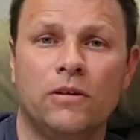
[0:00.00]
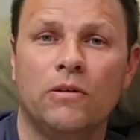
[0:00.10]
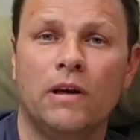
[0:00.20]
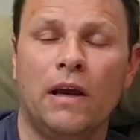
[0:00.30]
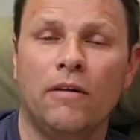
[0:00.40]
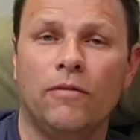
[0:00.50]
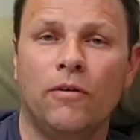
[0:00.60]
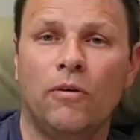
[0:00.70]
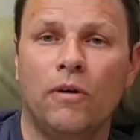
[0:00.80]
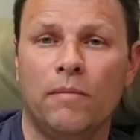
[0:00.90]
look out
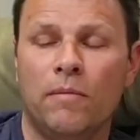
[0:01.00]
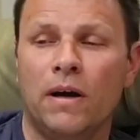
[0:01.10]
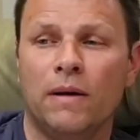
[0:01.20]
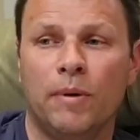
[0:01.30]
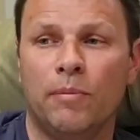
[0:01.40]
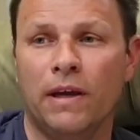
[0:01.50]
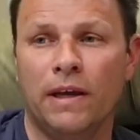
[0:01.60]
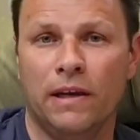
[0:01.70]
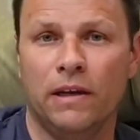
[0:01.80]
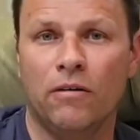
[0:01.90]
for. It might be
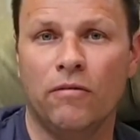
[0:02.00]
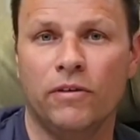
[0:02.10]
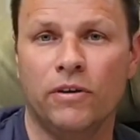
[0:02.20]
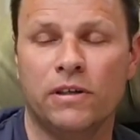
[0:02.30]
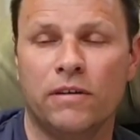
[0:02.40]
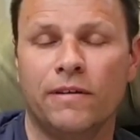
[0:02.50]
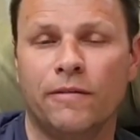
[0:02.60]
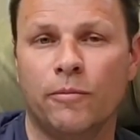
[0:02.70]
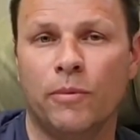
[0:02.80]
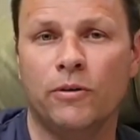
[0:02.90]
blatantly obvious. I think
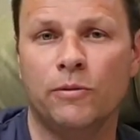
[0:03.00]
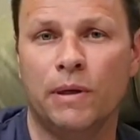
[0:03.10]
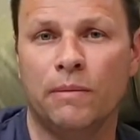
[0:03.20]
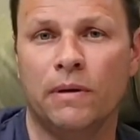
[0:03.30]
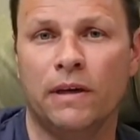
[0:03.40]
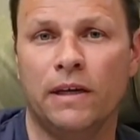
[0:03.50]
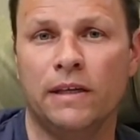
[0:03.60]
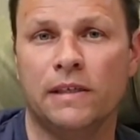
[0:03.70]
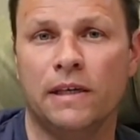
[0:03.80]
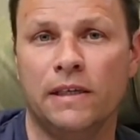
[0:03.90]
for most people it
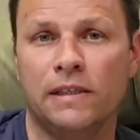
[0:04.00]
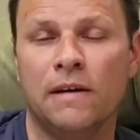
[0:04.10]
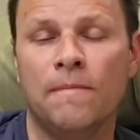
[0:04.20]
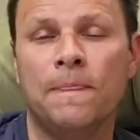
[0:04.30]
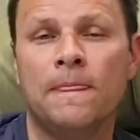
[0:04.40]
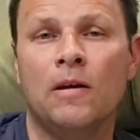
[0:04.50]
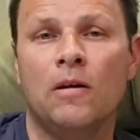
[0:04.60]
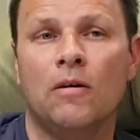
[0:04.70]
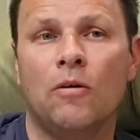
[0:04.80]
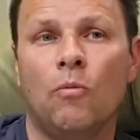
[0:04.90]
is
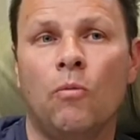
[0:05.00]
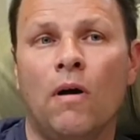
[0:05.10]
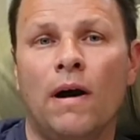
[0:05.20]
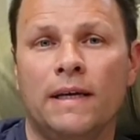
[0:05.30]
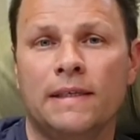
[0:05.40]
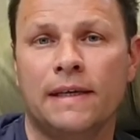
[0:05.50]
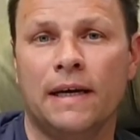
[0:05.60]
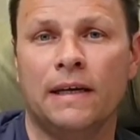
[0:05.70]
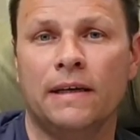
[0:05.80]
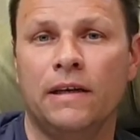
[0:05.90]
what
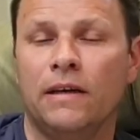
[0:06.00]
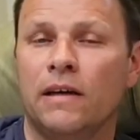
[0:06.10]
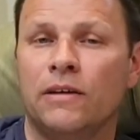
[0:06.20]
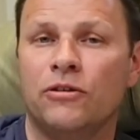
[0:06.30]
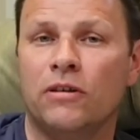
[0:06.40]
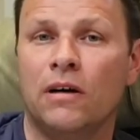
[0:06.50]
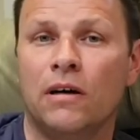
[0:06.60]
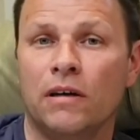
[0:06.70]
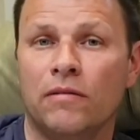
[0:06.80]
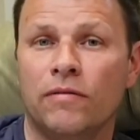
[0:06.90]
exactly you can
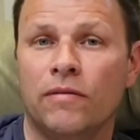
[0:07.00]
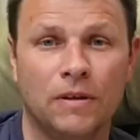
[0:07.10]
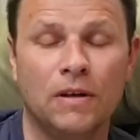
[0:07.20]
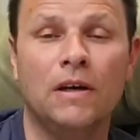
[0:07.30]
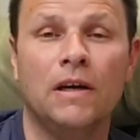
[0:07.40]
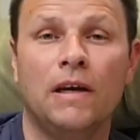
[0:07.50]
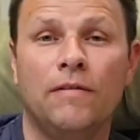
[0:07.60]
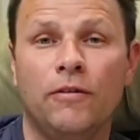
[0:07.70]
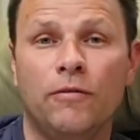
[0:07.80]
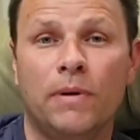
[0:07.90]
drive.
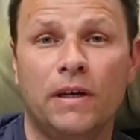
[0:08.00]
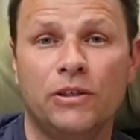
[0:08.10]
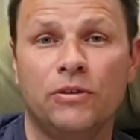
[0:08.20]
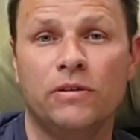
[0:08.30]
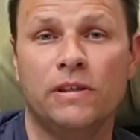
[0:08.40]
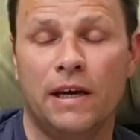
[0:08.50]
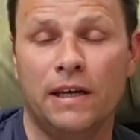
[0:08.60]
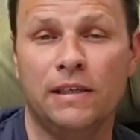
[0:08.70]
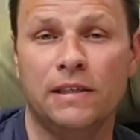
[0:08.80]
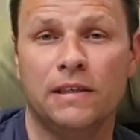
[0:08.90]
If you've passed your
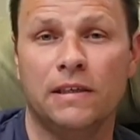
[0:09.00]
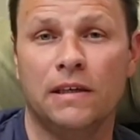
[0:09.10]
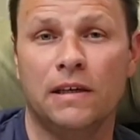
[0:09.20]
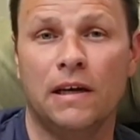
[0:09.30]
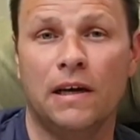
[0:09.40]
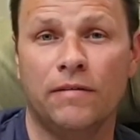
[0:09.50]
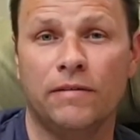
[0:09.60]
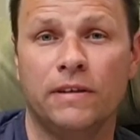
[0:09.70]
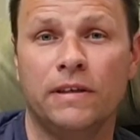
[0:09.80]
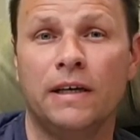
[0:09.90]
test after
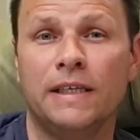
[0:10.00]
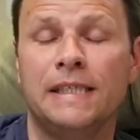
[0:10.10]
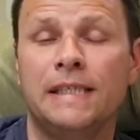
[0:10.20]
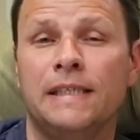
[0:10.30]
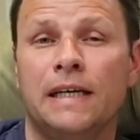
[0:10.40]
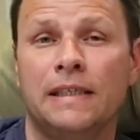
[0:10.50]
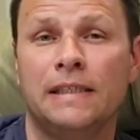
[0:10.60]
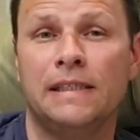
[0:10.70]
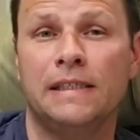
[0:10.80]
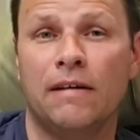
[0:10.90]

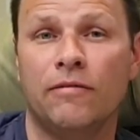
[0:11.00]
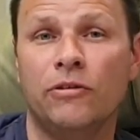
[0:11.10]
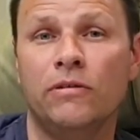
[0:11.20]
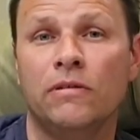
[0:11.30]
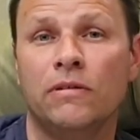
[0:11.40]
1997,